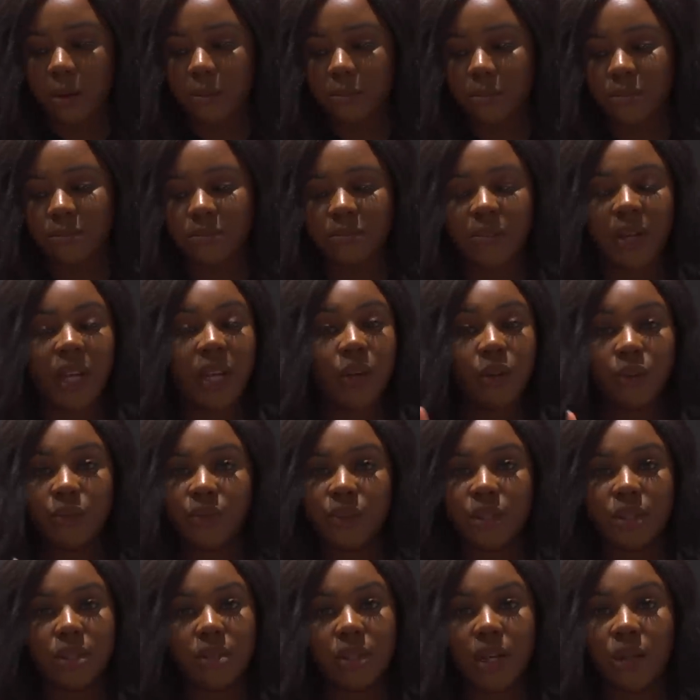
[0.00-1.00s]
um i love
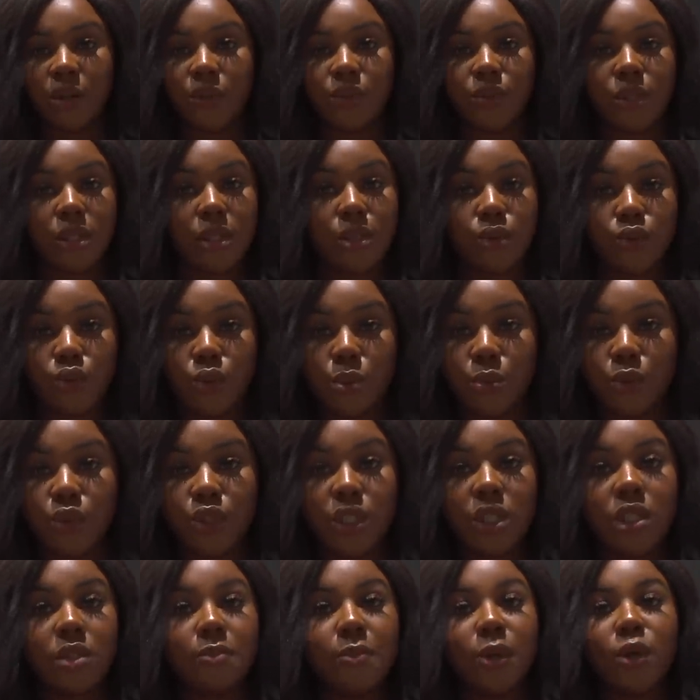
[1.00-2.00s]
it i love this thing so much
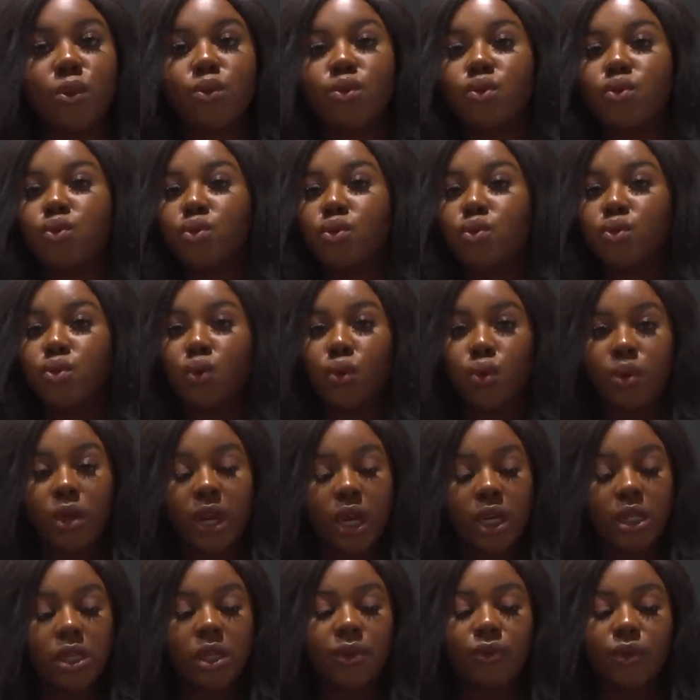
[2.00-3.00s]
it smells so
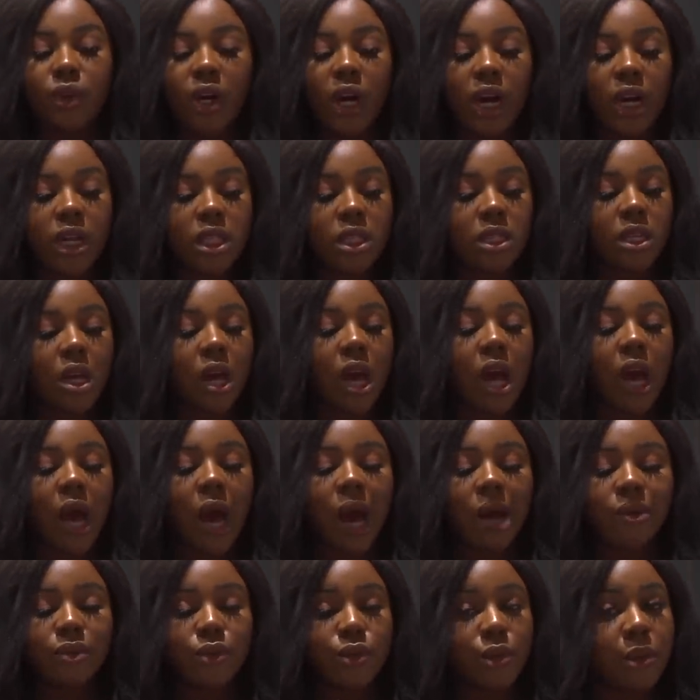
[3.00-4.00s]
nice if you guys
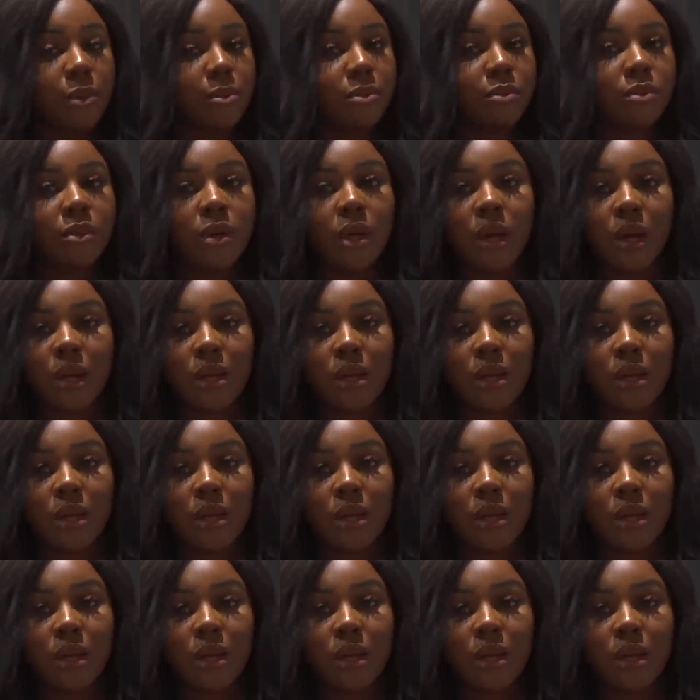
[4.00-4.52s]
have some